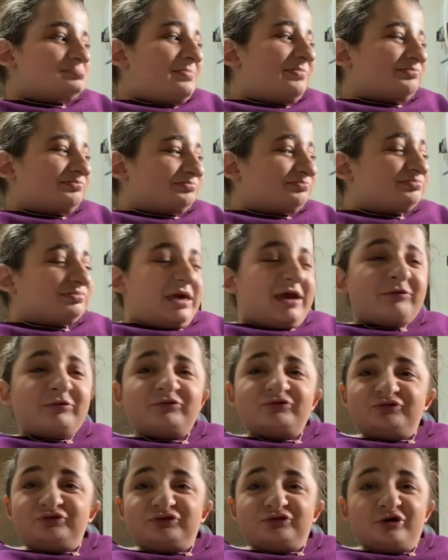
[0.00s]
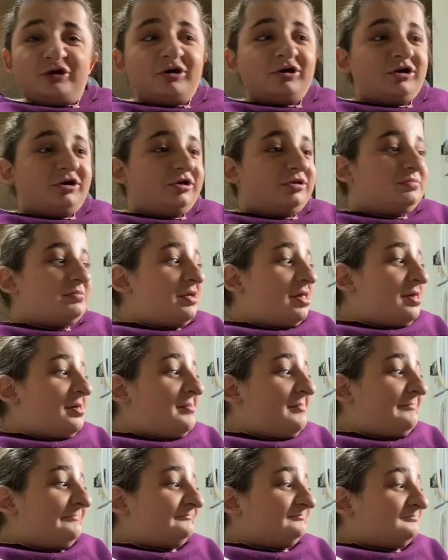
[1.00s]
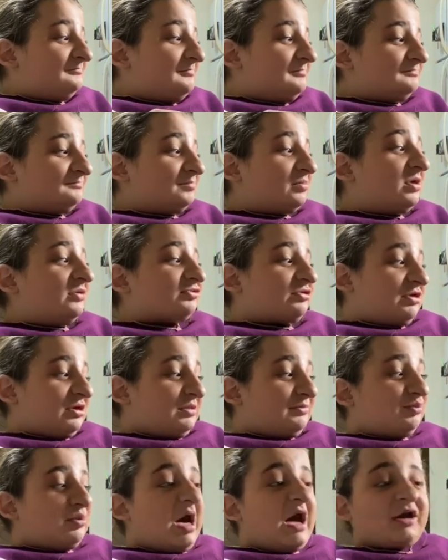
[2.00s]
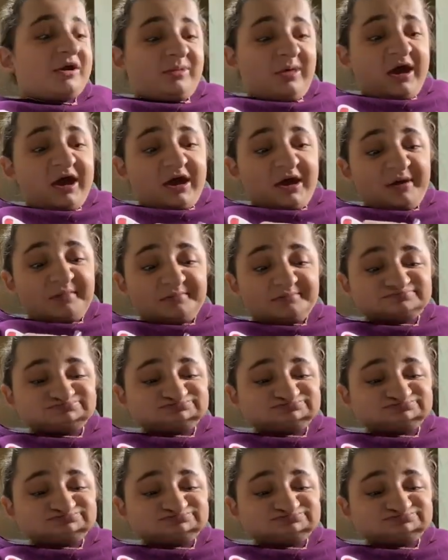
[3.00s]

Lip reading: That was good. I'm going to have to get a block of that.